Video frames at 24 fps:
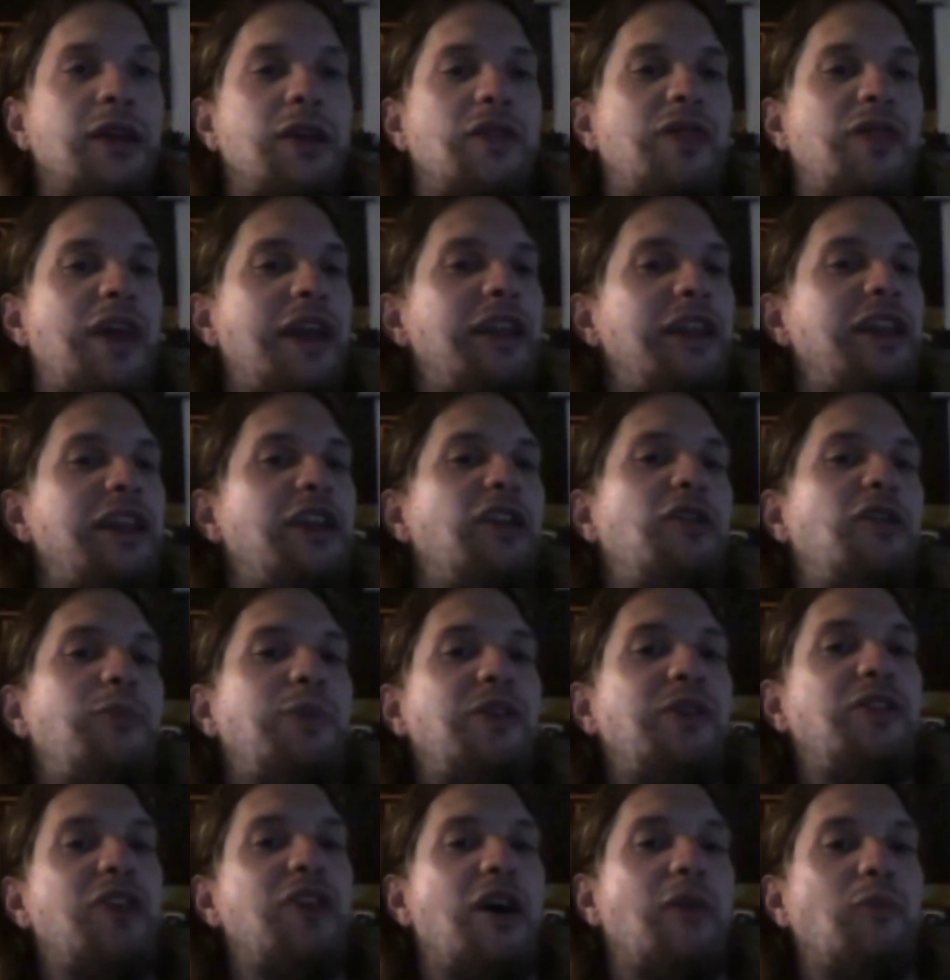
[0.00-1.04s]
that needed to be
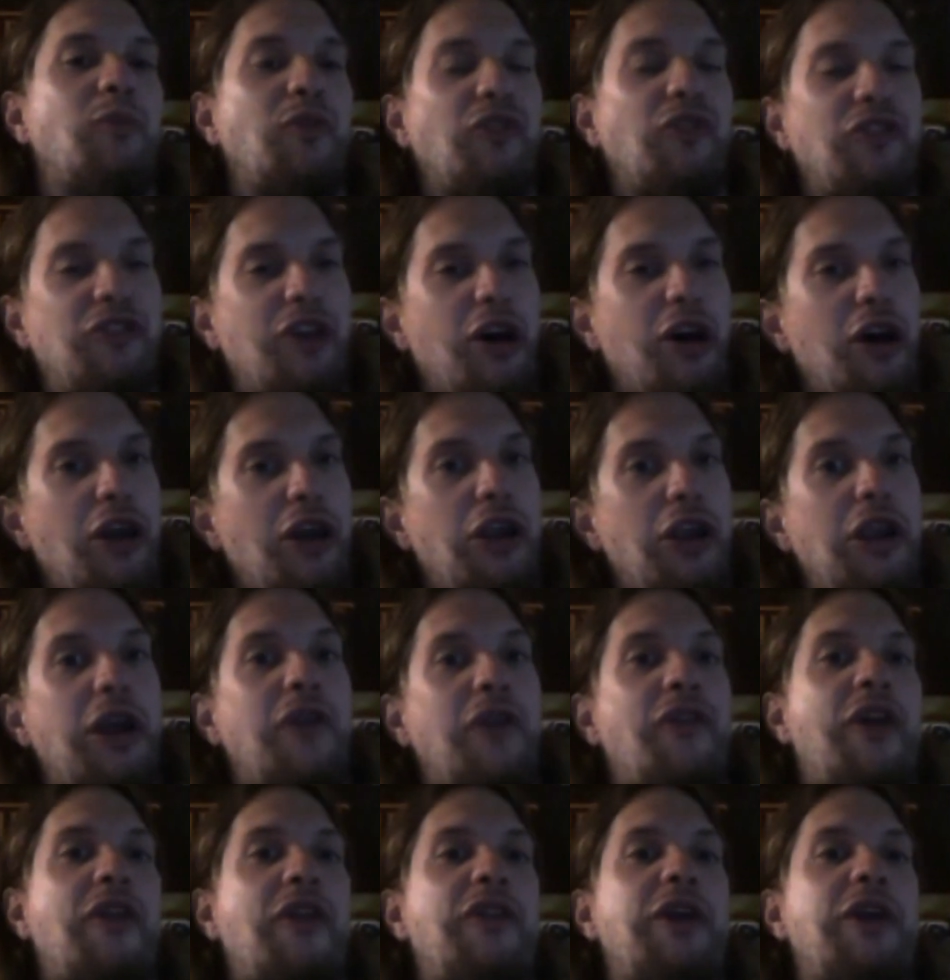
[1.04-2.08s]
done was done. And
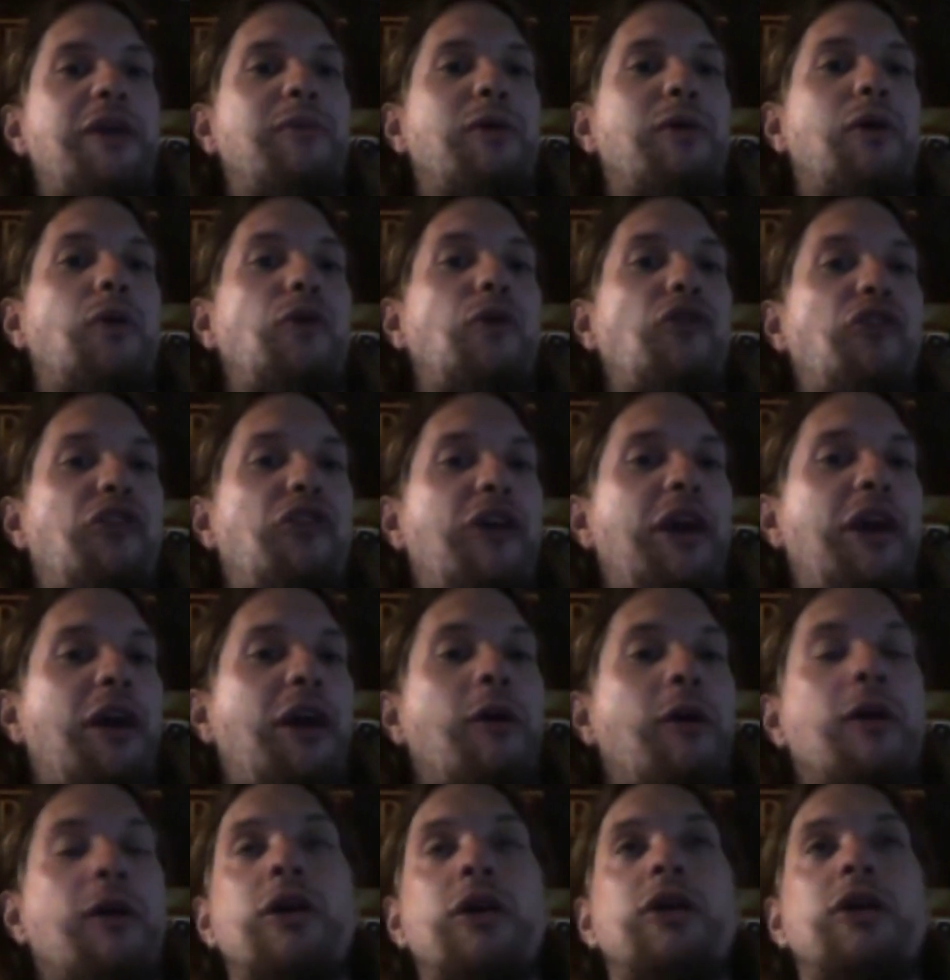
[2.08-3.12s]
then they were always there